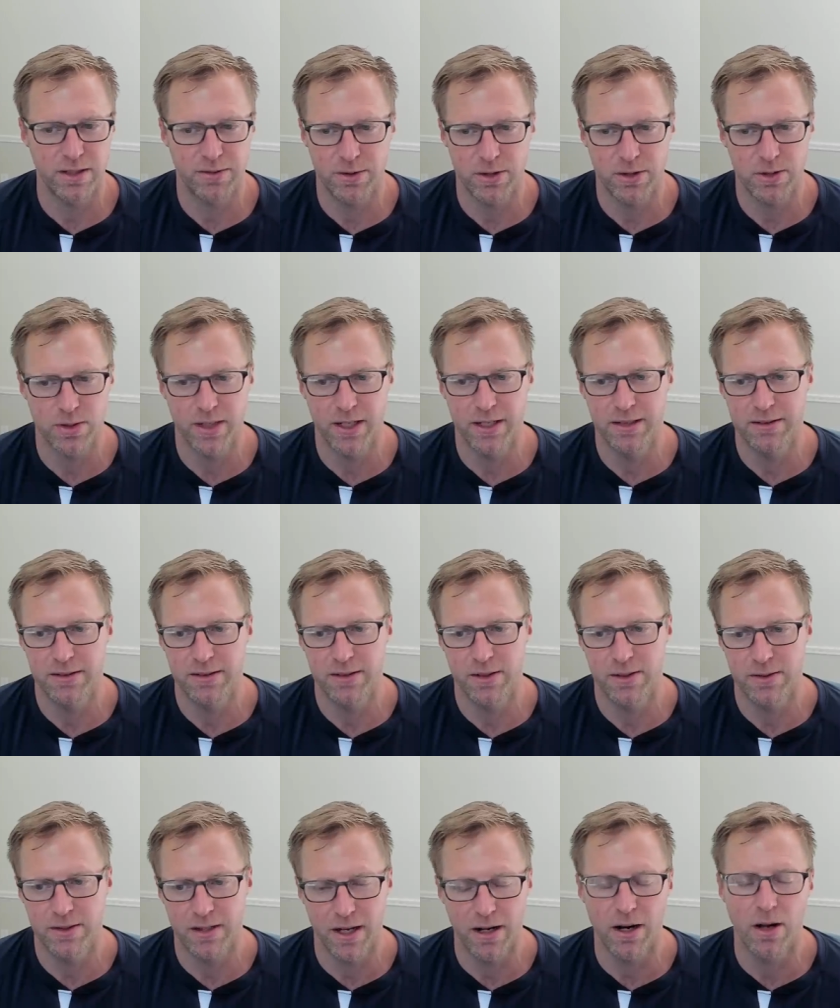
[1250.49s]
different trades you
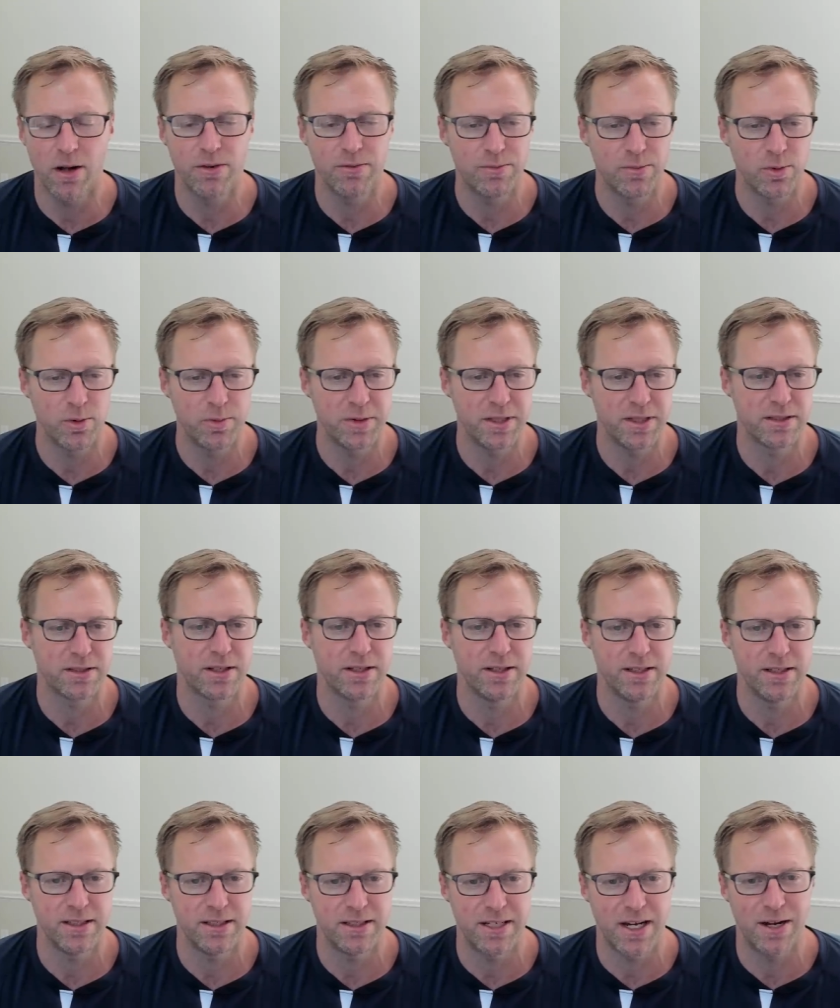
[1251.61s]
know not all of them will be as
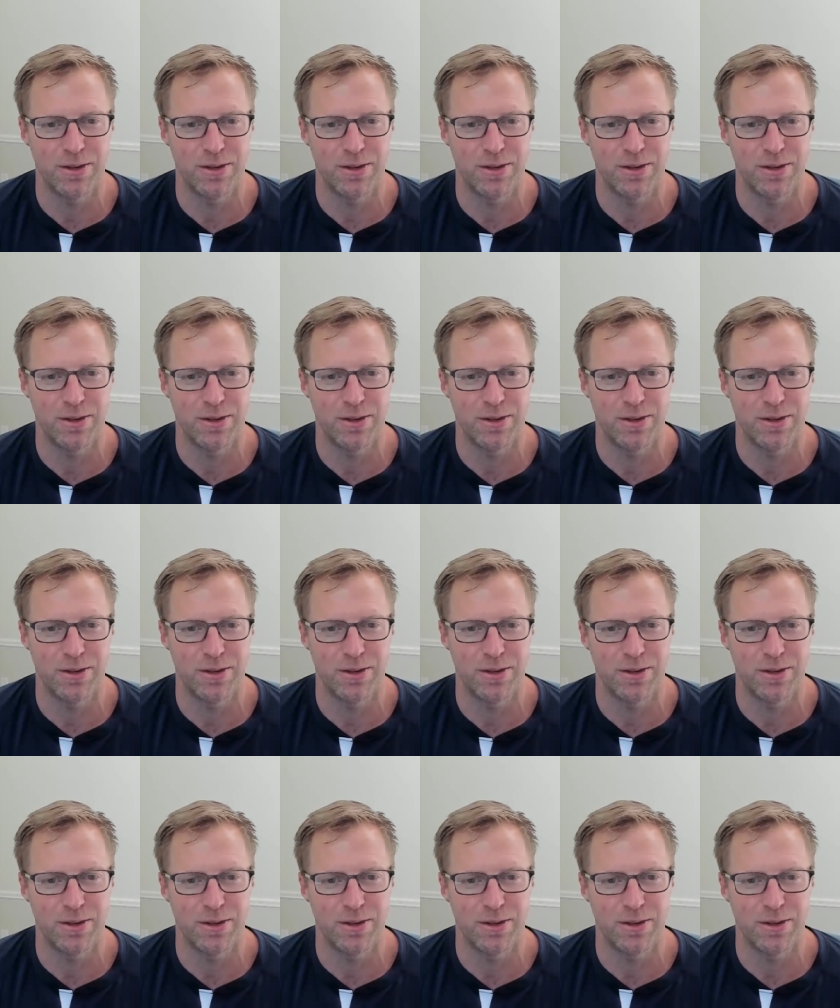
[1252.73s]
cleanly